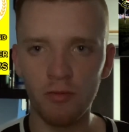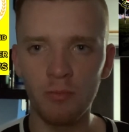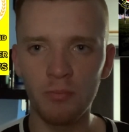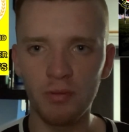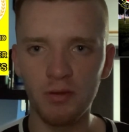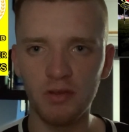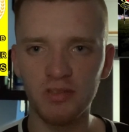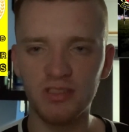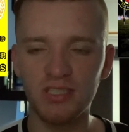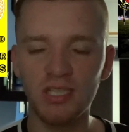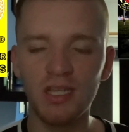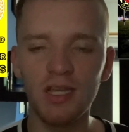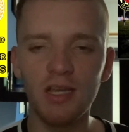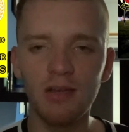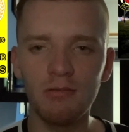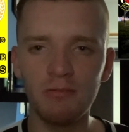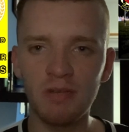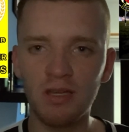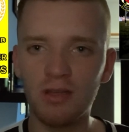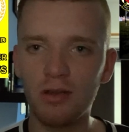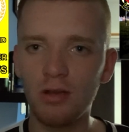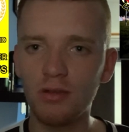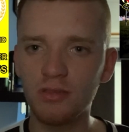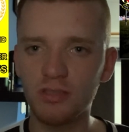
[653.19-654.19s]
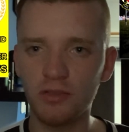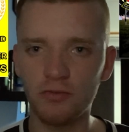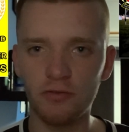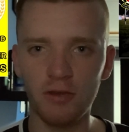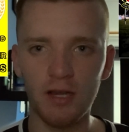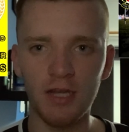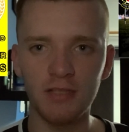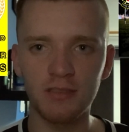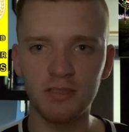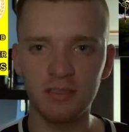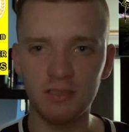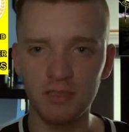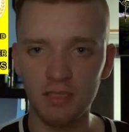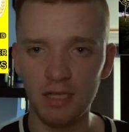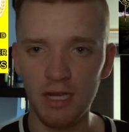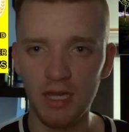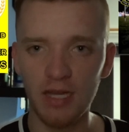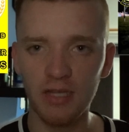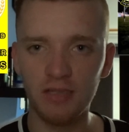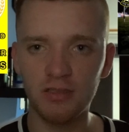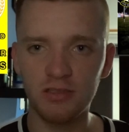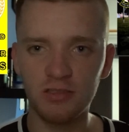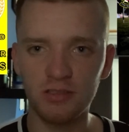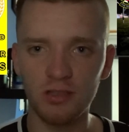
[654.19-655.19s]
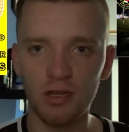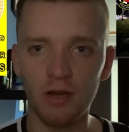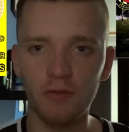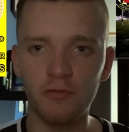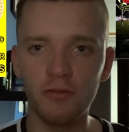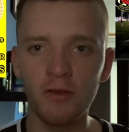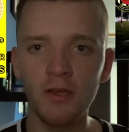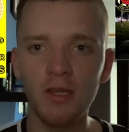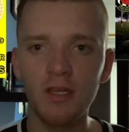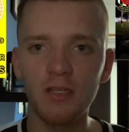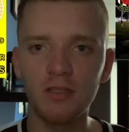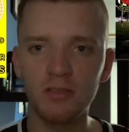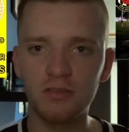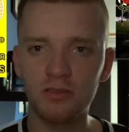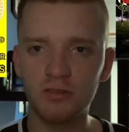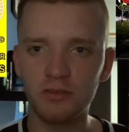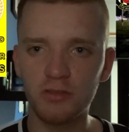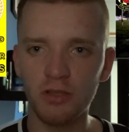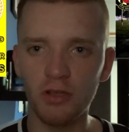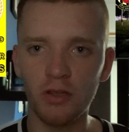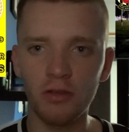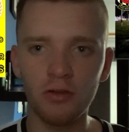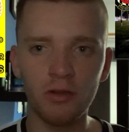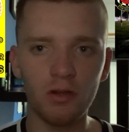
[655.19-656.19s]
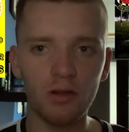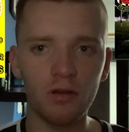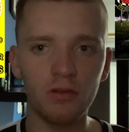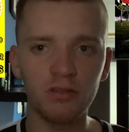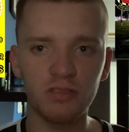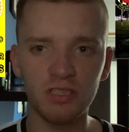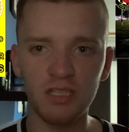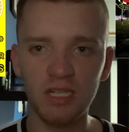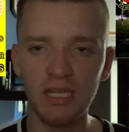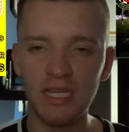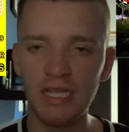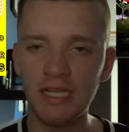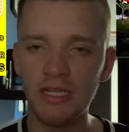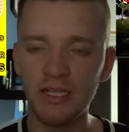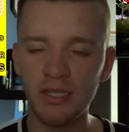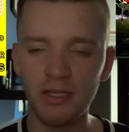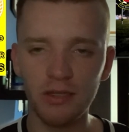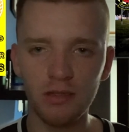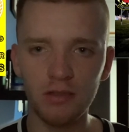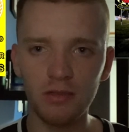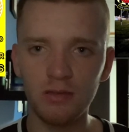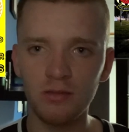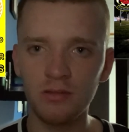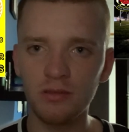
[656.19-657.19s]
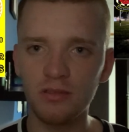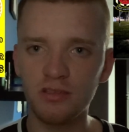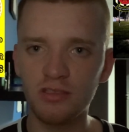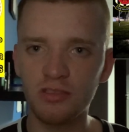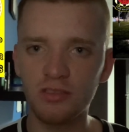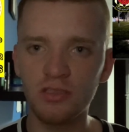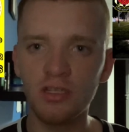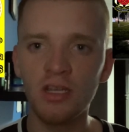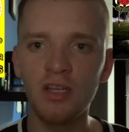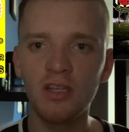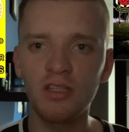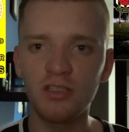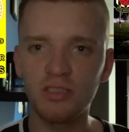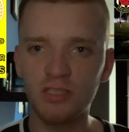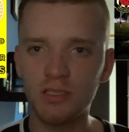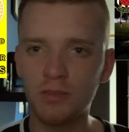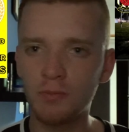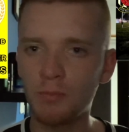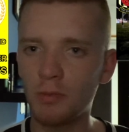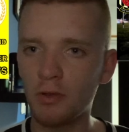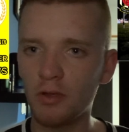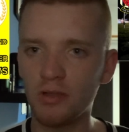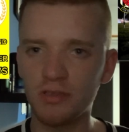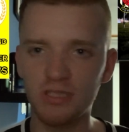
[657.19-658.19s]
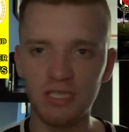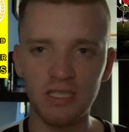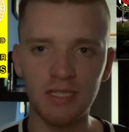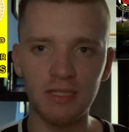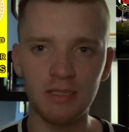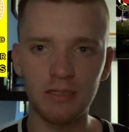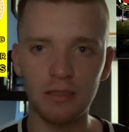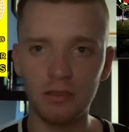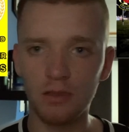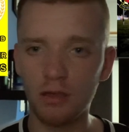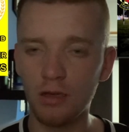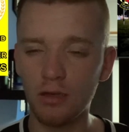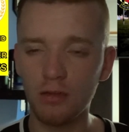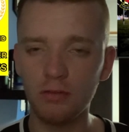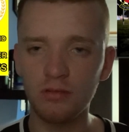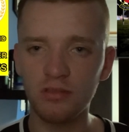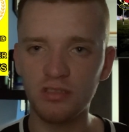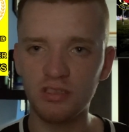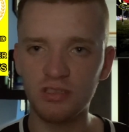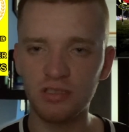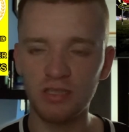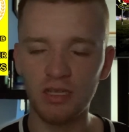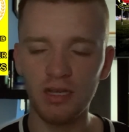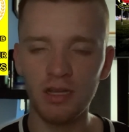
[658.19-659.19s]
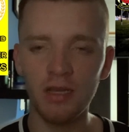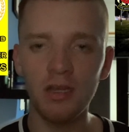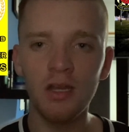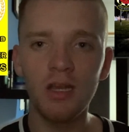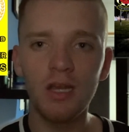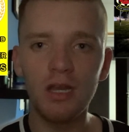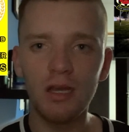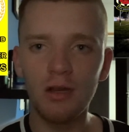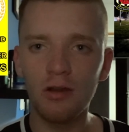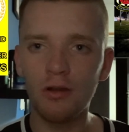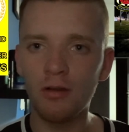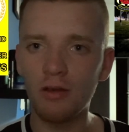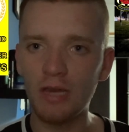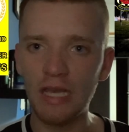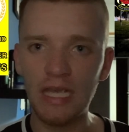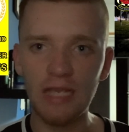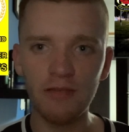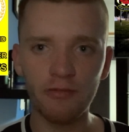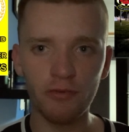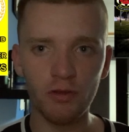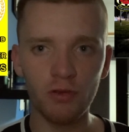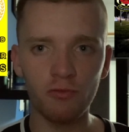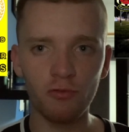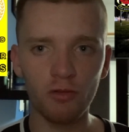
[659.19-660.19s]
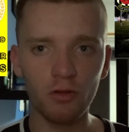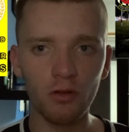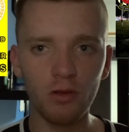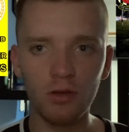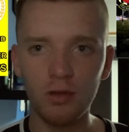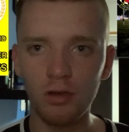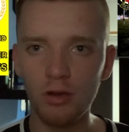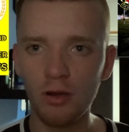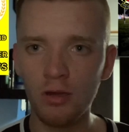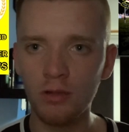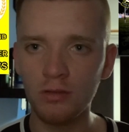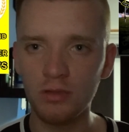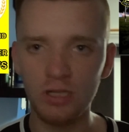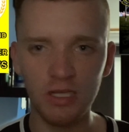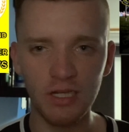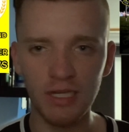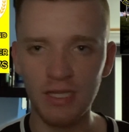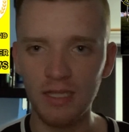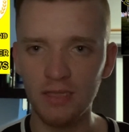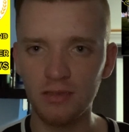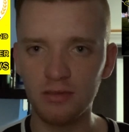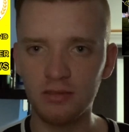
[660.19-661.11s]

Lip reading: But we could have had the likes of Stonewall Delenians, Sporting Colsa, or even Runcorn Linnets,